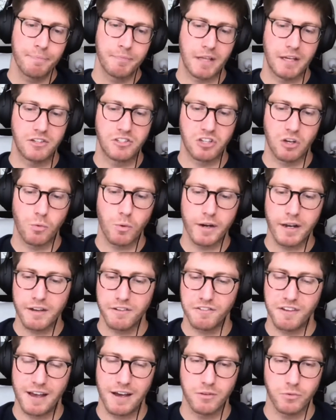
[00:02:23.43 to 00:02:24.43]
And so what I
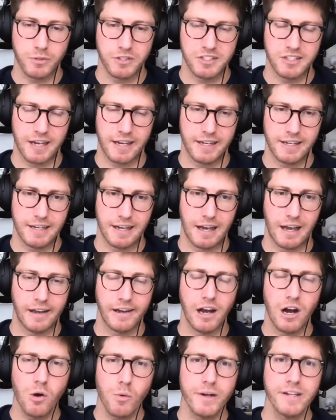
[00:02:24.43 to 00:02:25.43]
found was I
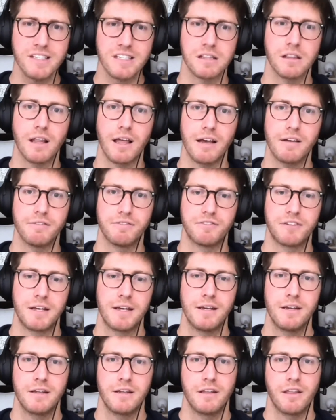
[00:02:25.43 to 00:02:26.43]
always loved
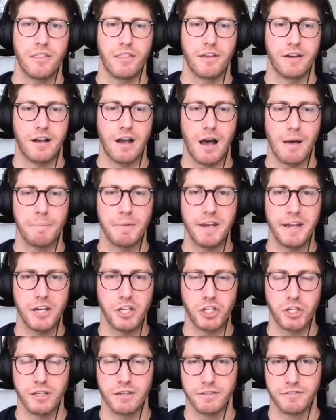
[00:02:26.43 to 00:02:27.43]
the
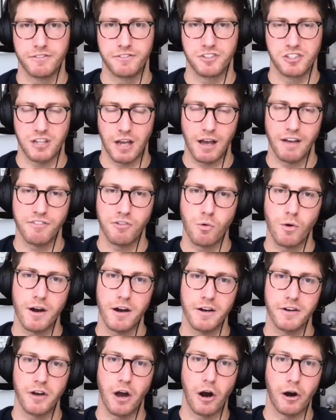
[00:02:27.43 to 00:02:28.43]
combination of software
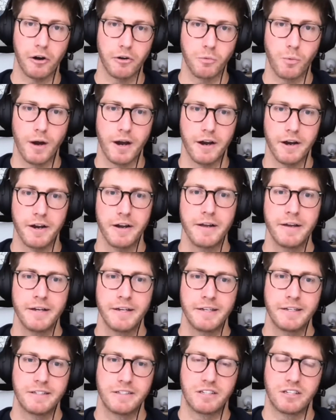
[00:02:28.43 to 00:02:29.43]
and hardware
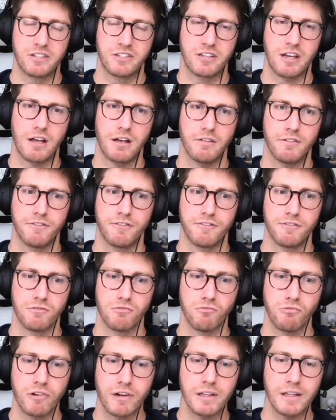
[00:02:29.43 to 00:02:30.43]
to solve
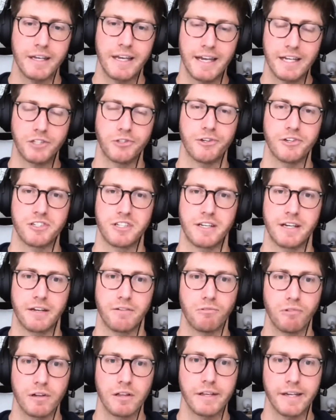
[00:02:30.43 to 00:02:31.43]
really interesting
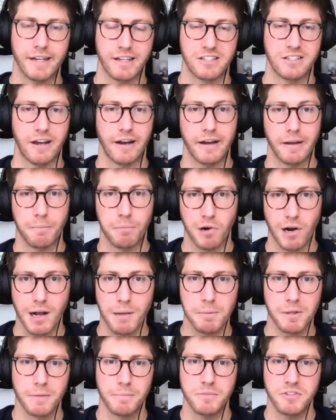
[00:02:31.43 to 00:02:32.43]
and really exciting
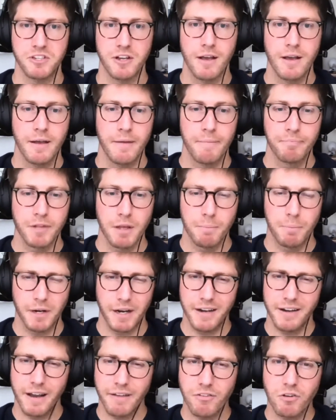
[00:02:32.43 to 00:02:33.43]
problems. But I
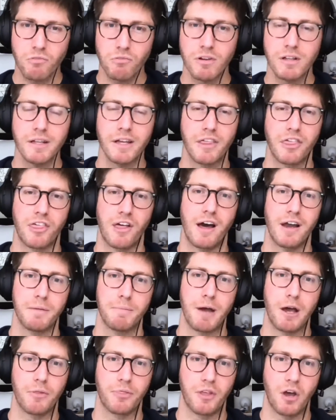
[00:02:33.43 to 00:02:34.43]
never really thought
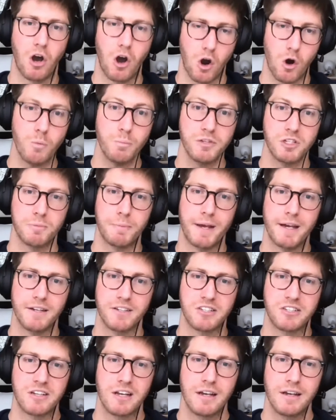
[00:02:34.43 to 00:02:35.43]
about the home
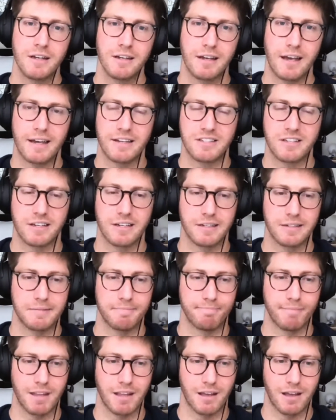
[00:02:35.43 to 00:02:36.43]
space as a
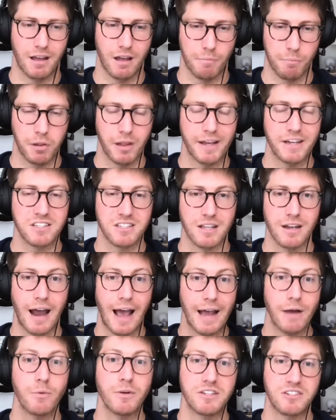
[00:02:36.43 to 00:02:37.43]
place that
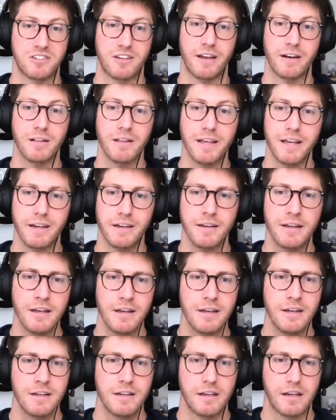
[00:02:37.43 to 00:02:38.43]
I would settle in
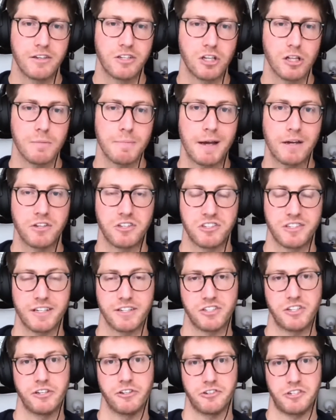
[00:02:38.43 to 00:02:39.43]
until about
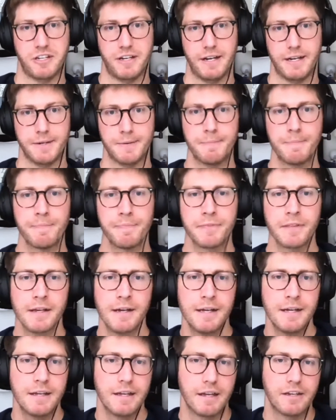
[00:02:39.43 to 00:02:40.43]
6 years ago.
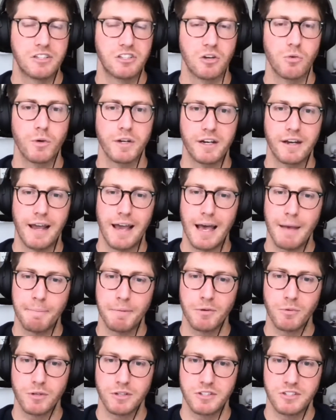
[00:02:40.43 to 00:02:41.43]
And so what had
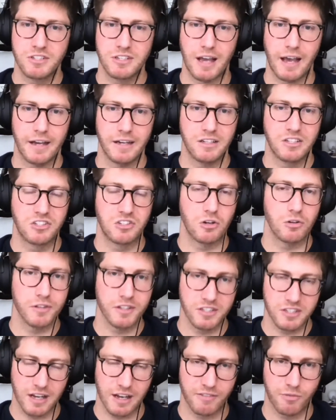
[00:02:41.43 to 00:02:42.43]
happened was I had sold the
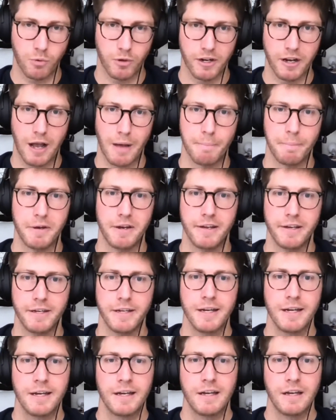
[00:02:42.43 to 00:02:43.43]
software company.
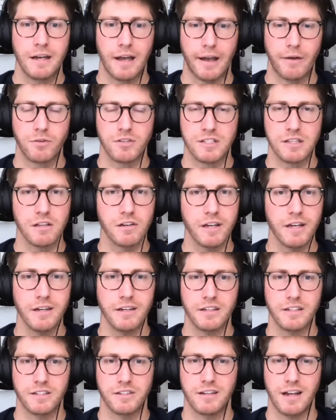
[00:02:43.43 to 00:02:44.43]
I was looking
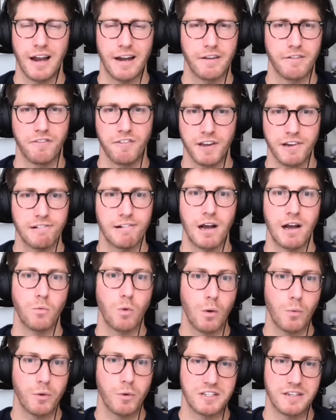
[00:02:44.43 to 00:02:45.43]
to kind of figure out
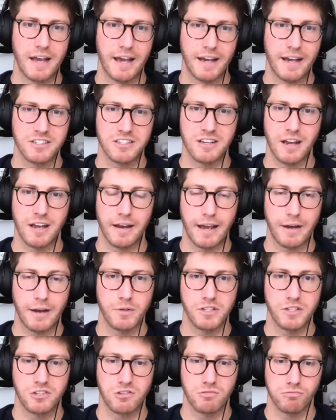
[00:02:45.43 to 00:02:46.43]
what was next, and I
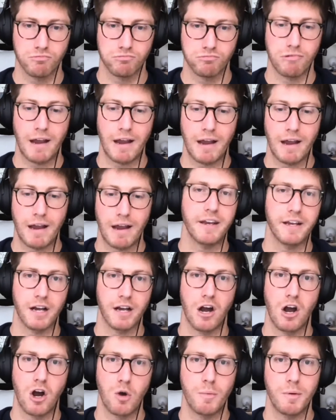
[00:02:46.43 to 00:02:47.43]
was
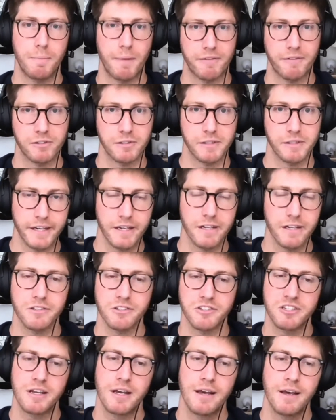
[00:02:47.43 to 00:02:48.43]
renovating a home in Beverly
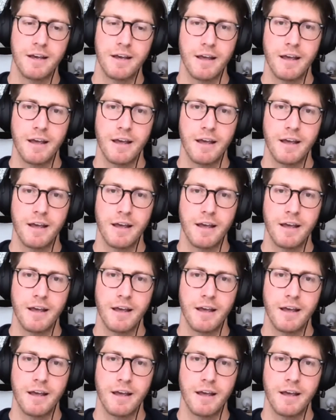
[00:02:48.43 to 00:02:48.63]
Hills.